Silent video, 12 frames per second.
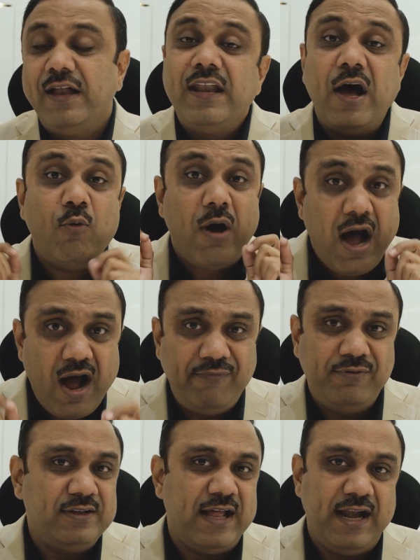Now,
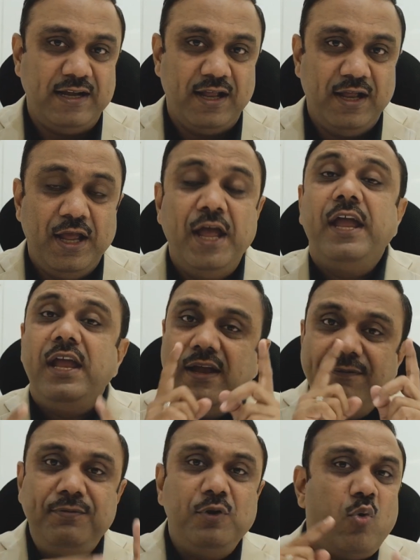after that,
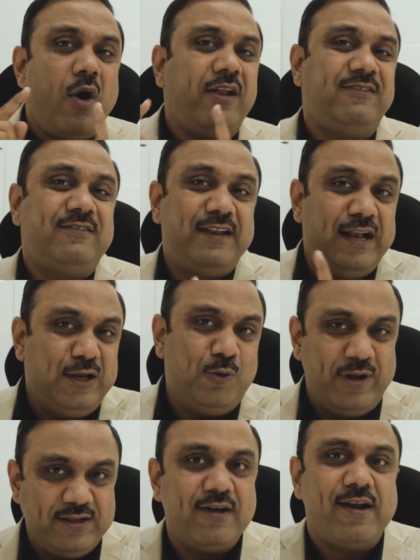if you are still
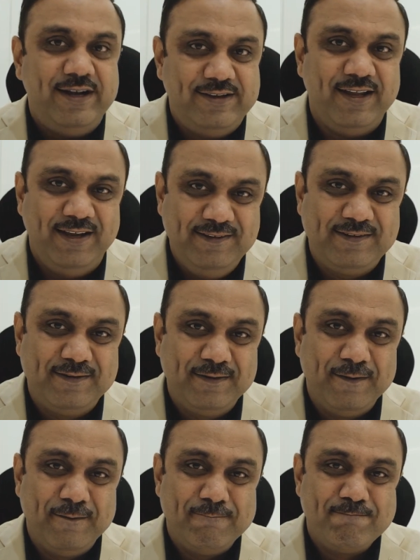doing the right
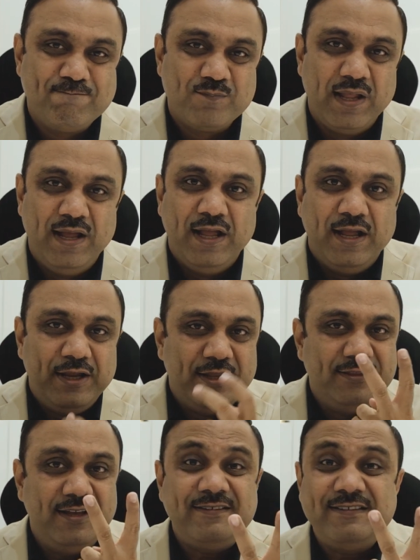things,
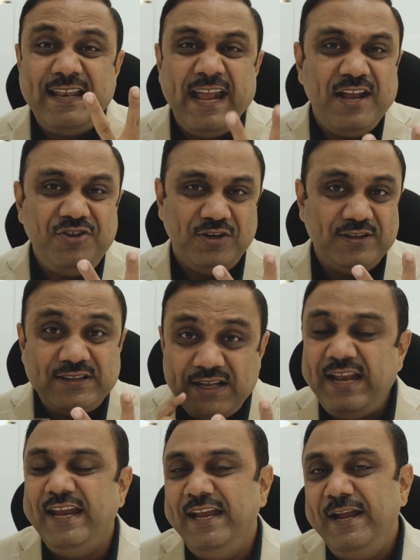the stage
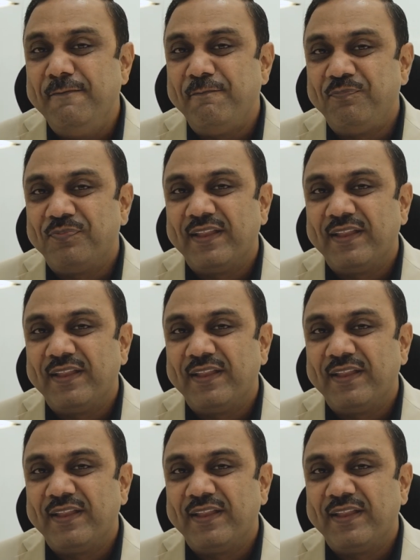3